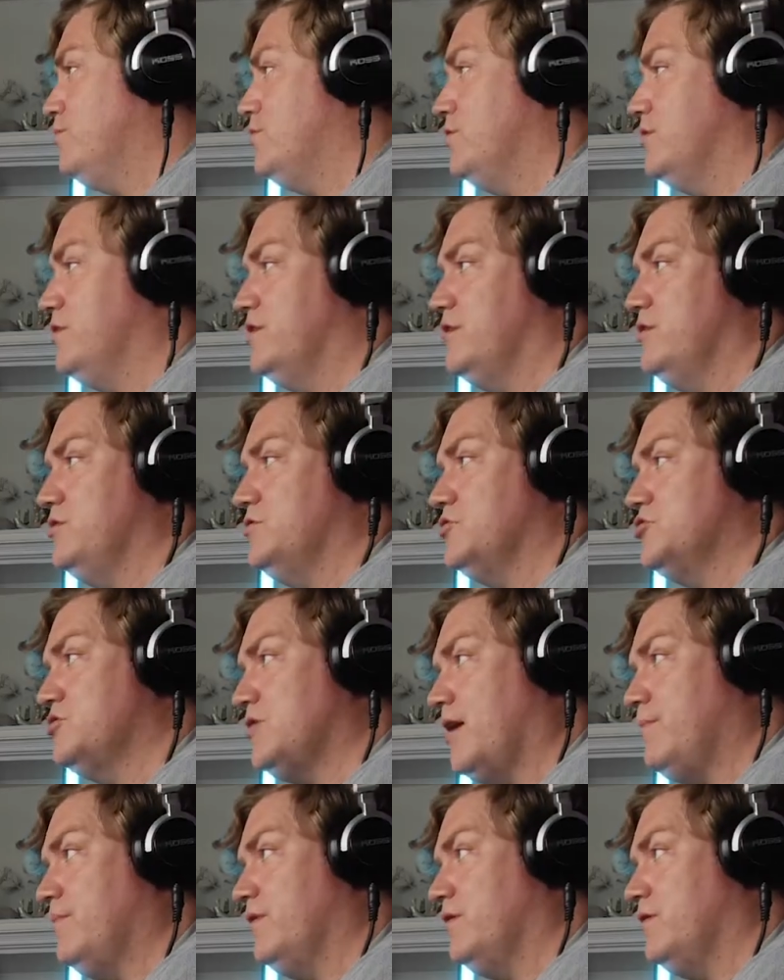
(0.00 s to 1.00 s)
Put it in your
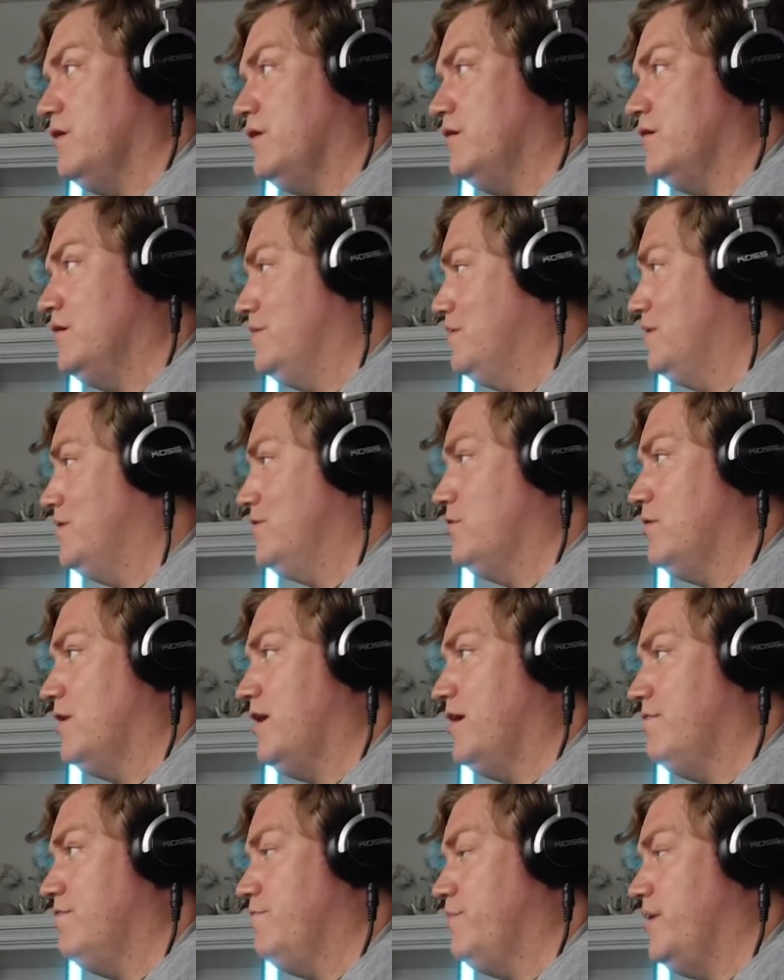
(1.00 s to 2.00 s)
shopping cart, and then you'll
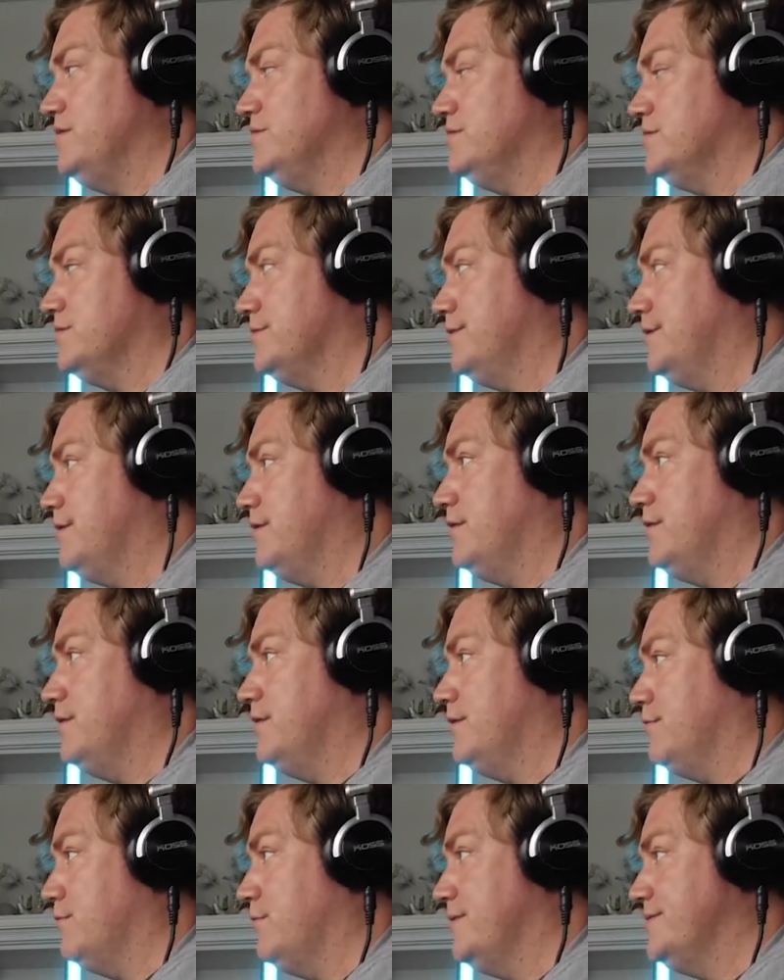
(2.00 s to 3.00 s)
have basically
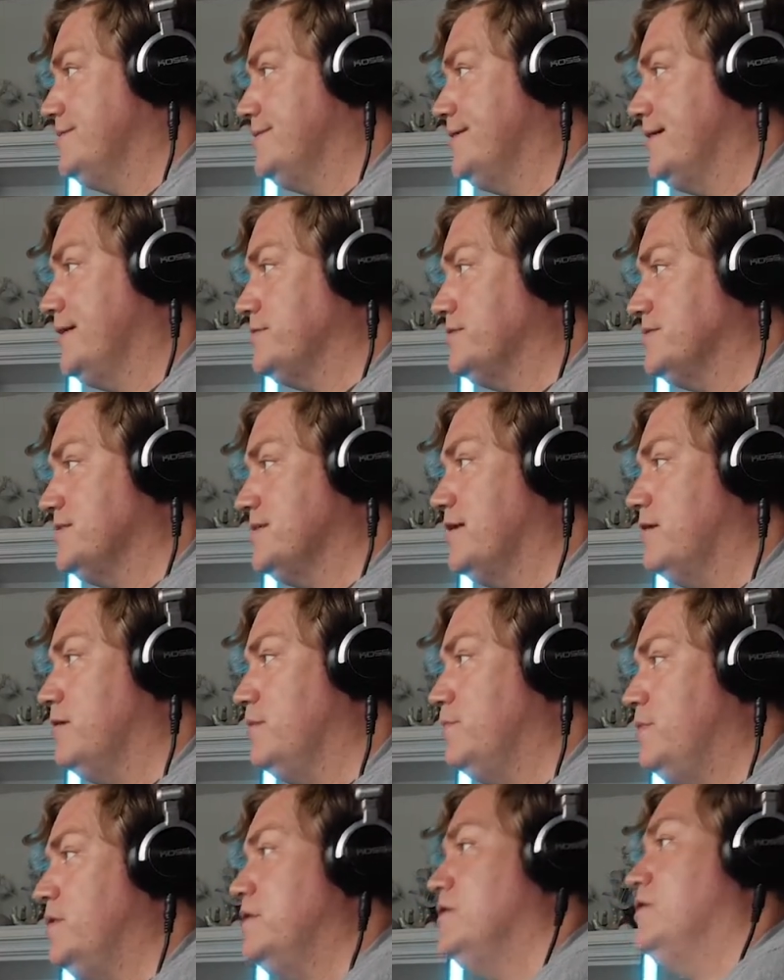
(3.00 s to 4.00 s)
the West Tank
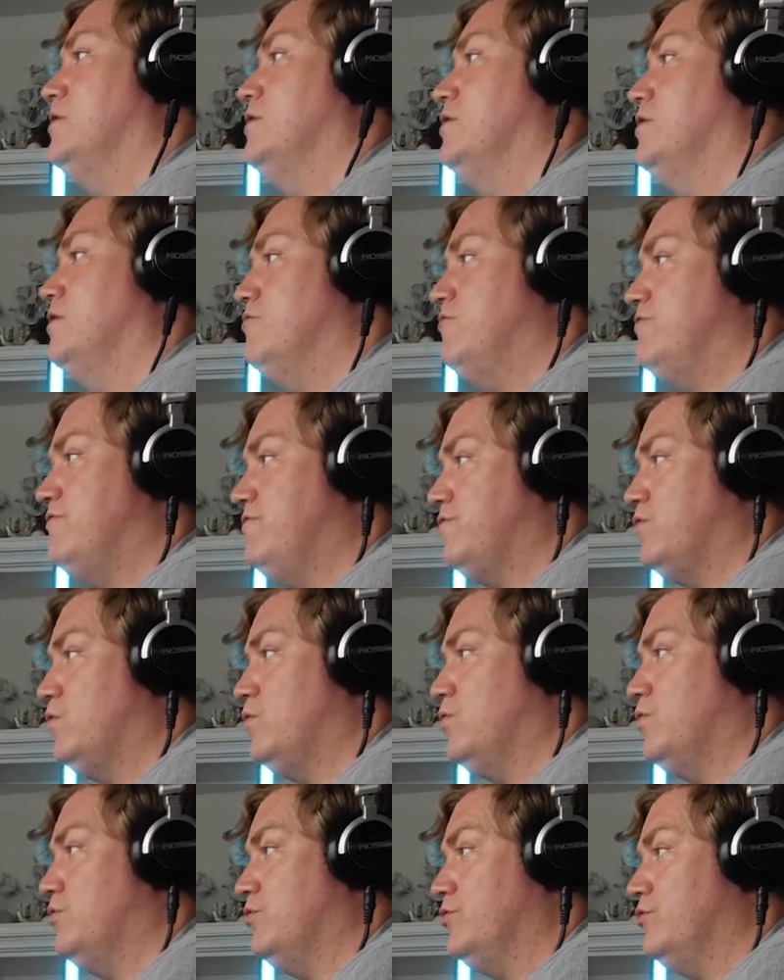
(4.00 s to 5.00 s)
setup
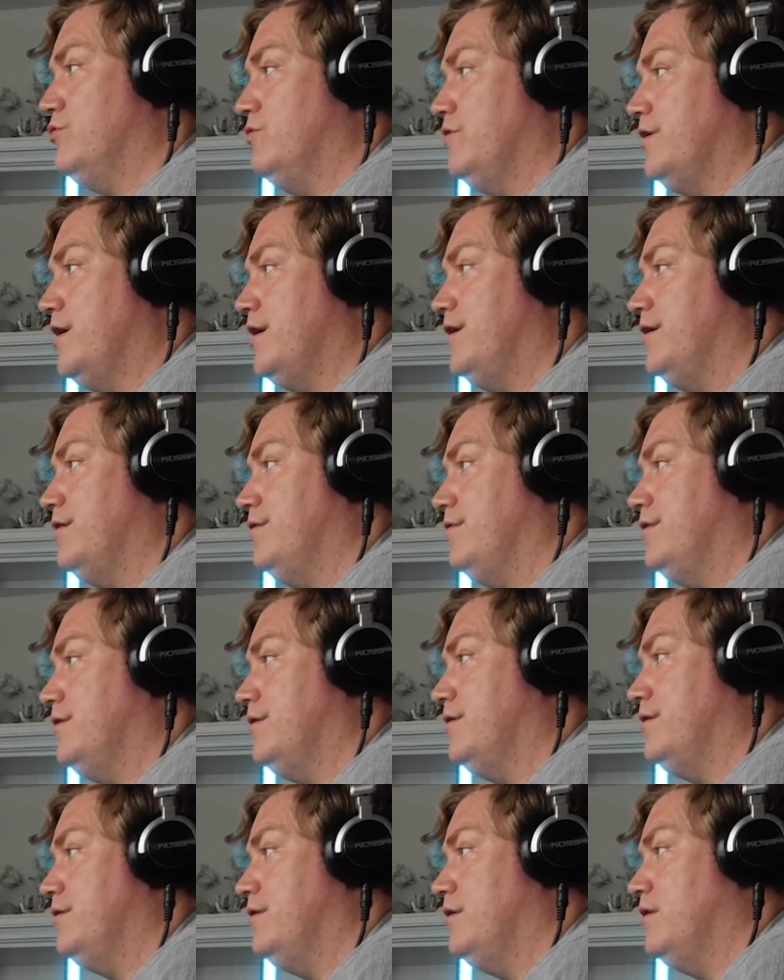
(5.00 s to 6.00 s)
for creating
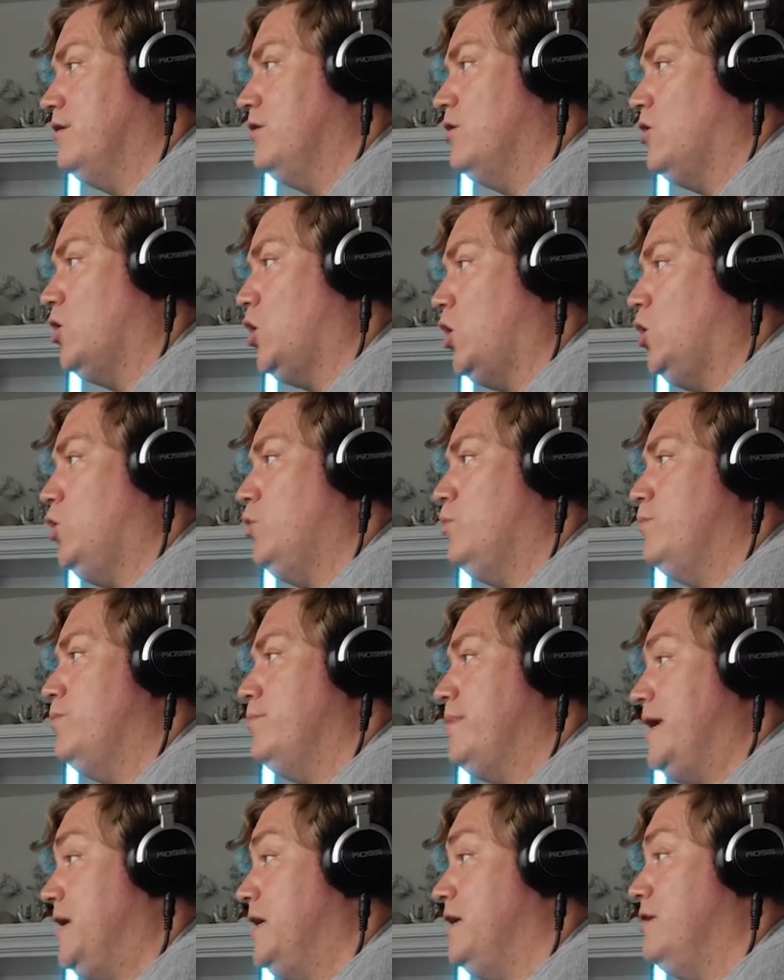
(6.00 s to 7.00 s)

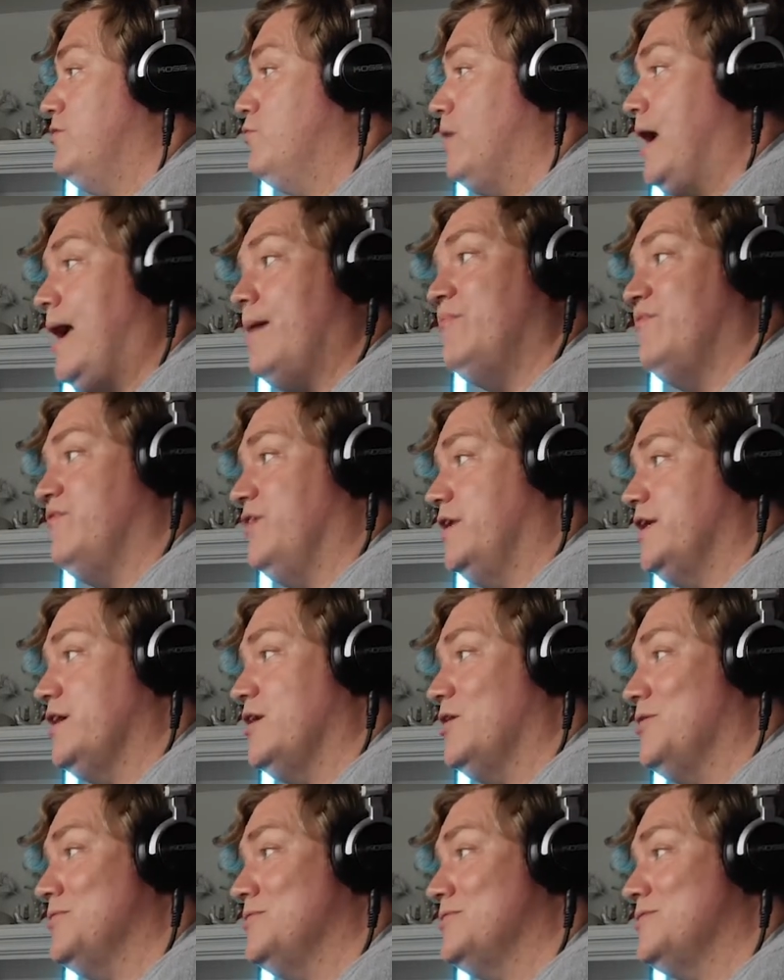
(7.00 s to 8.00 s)
homemade rap
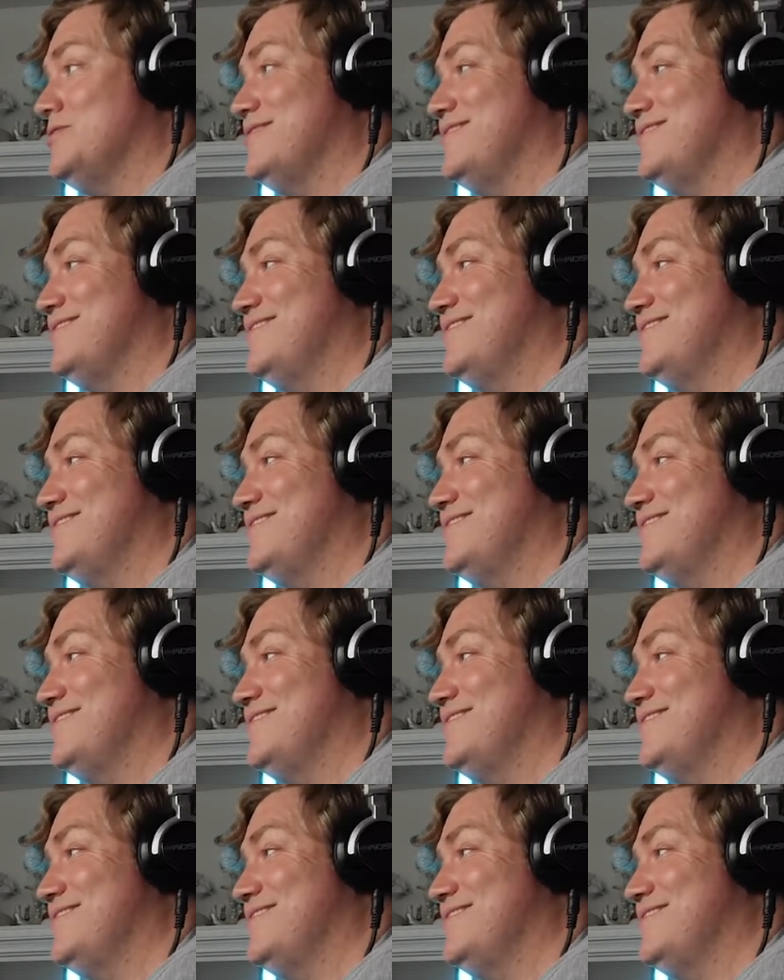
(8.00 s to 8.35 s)
videos.